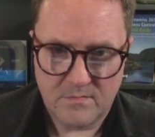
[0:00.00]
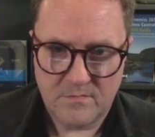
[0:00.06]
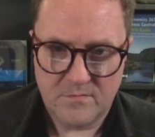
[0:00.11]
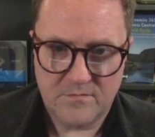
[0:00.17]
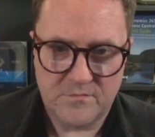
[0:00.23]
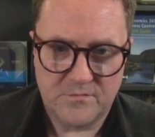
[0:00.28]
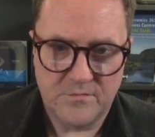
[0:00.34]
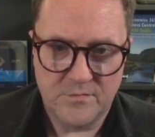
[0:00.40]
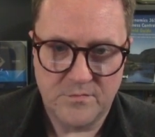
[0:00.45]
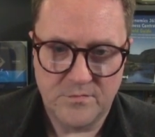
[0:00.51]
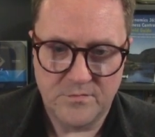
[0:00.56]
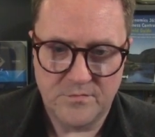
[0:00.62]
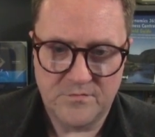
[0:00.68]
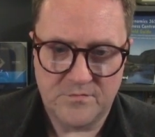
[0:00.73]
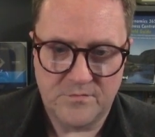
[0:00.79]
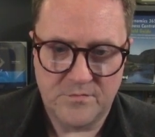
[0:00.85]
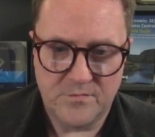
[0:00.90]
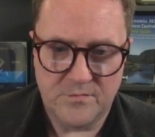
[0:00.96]

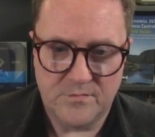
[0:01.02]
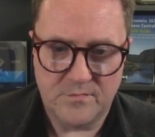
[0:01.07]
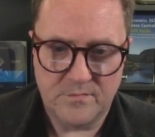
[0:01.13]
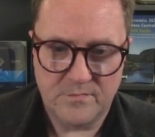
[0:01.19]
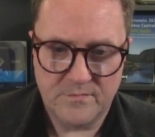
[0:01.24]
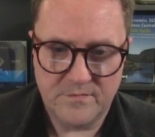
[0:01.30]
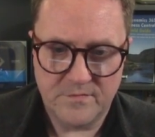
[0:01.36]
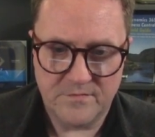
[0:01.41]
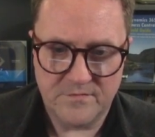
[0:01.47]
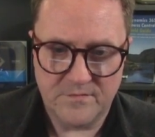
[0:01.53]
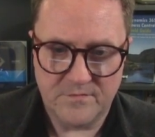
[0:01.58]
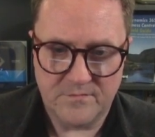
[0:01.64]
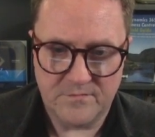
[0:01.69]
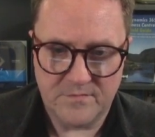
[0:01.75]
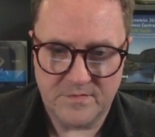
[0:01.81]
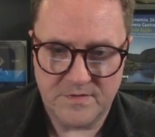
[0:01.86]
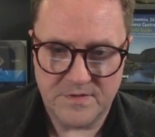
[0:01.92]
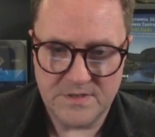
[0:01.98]
just so
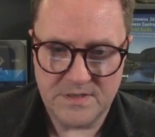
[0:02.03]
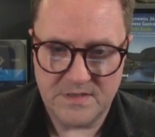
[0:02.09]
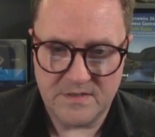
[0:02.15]
we see